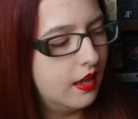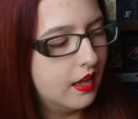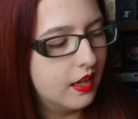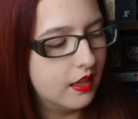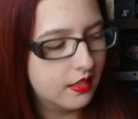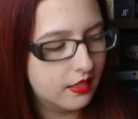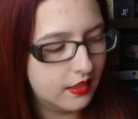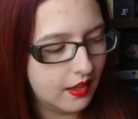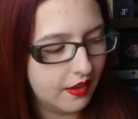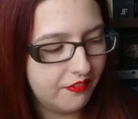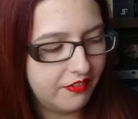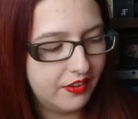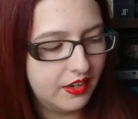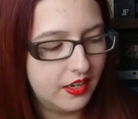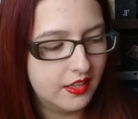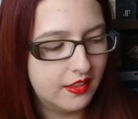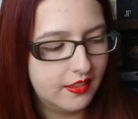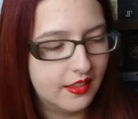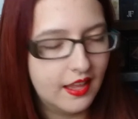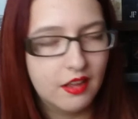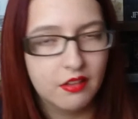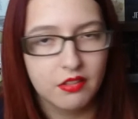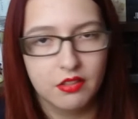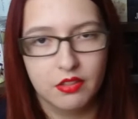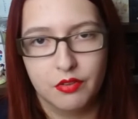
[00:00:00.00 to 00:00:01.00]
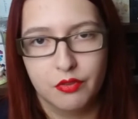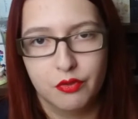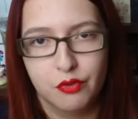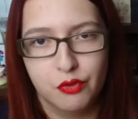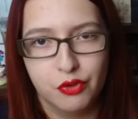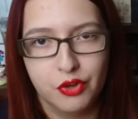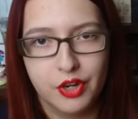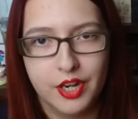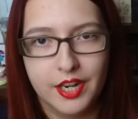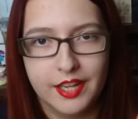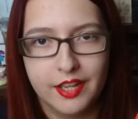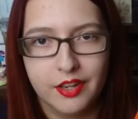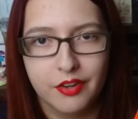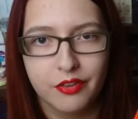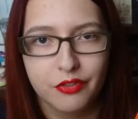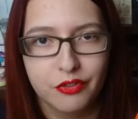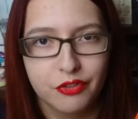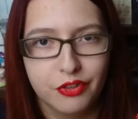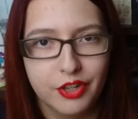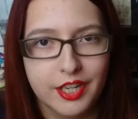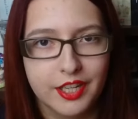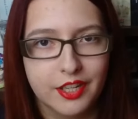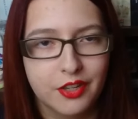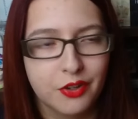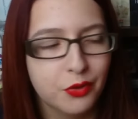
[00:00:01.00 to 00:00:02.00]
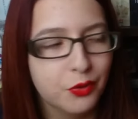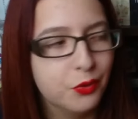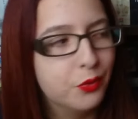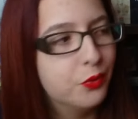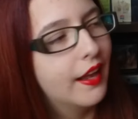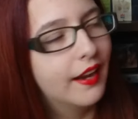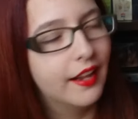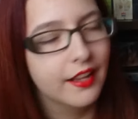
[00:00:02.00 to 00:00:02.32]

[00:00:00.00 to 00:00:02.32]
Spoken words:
It definitely sounds really, really cool.